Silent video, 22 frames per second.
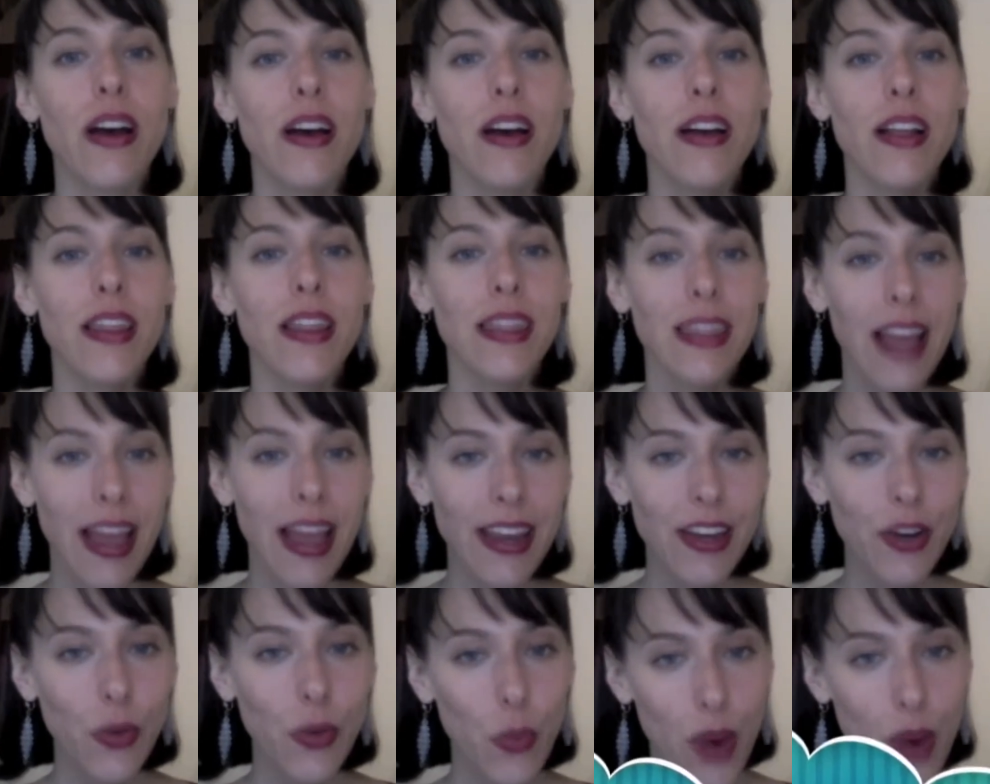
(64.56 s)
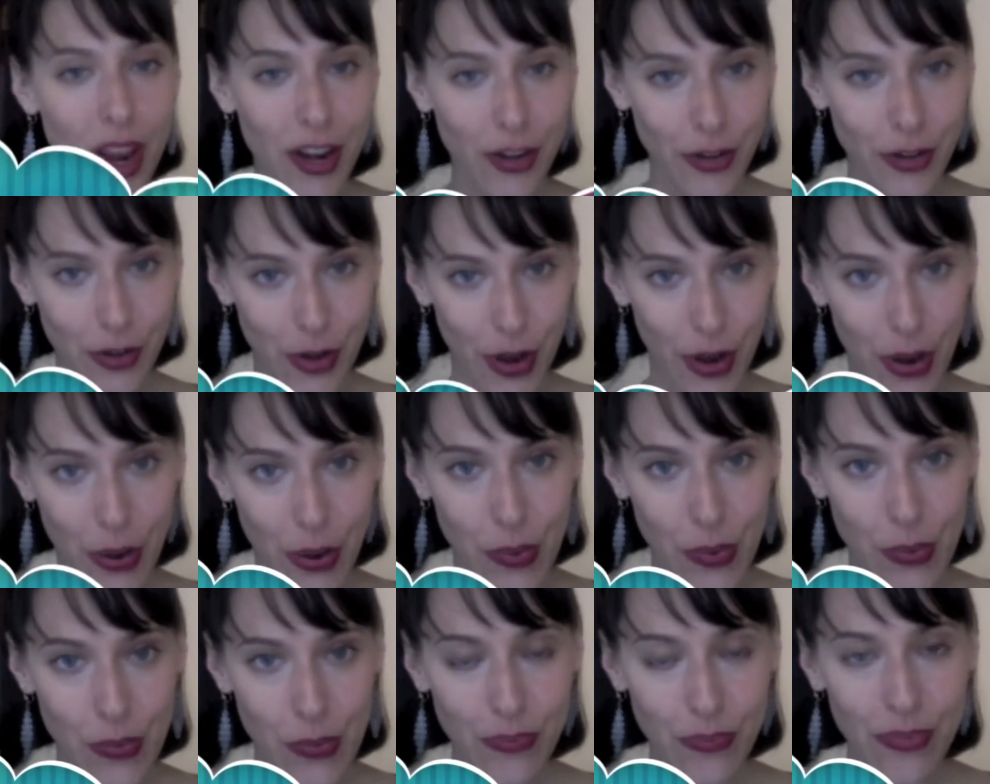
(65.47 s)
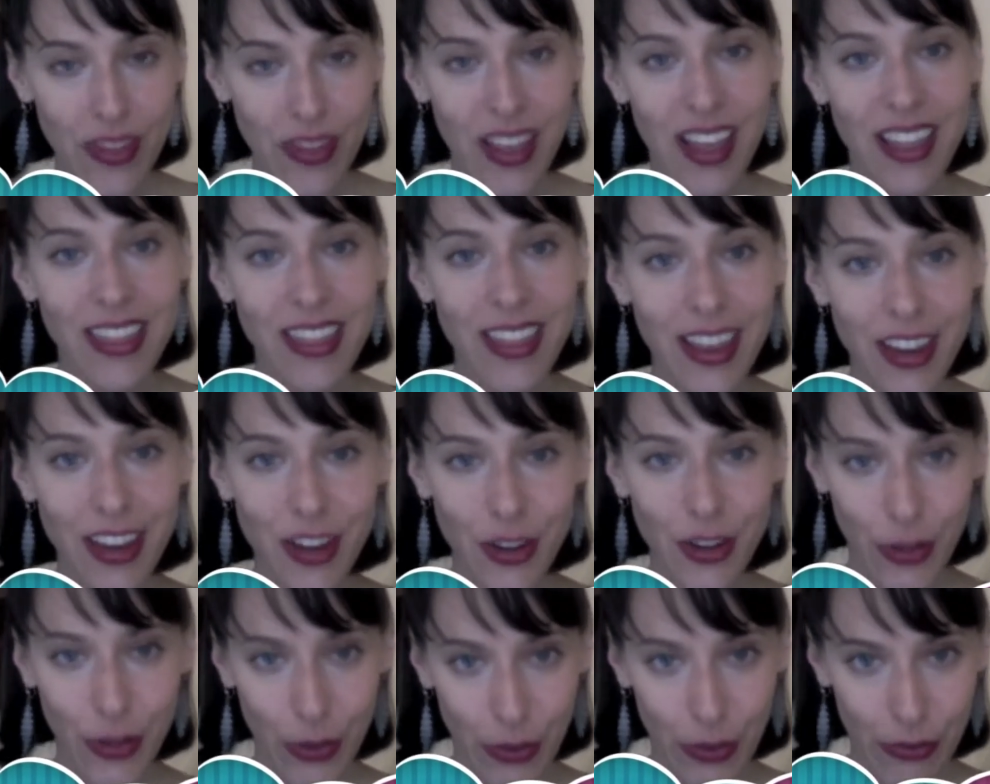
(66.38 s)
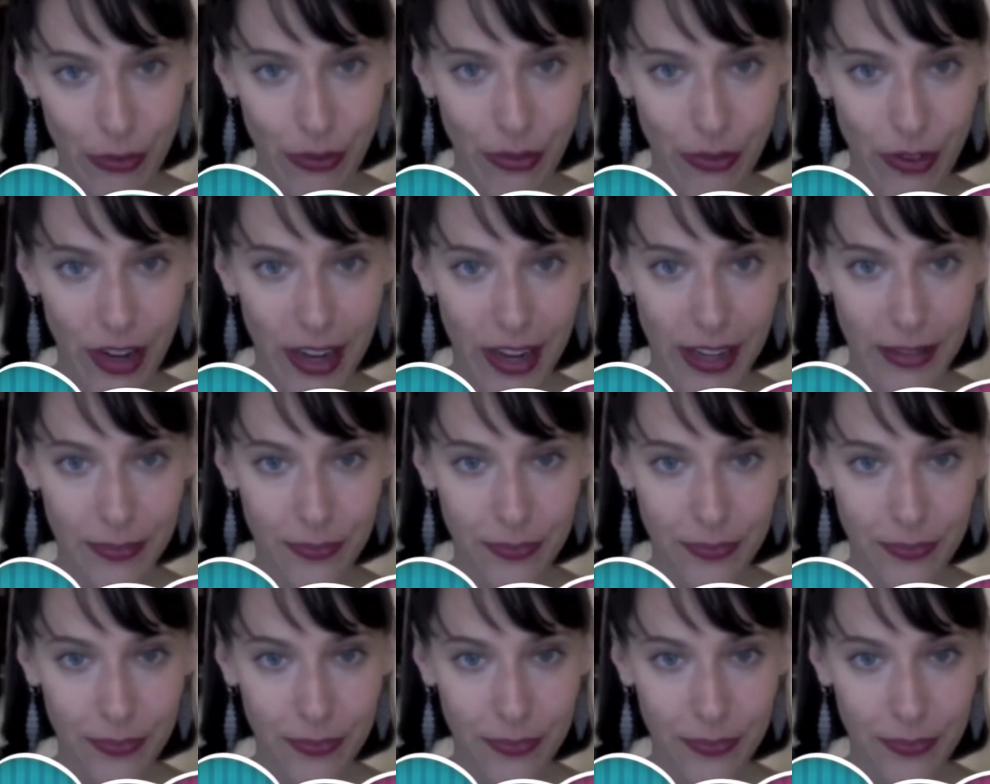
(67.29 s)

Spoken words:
let your waiter know that you're gluten-free.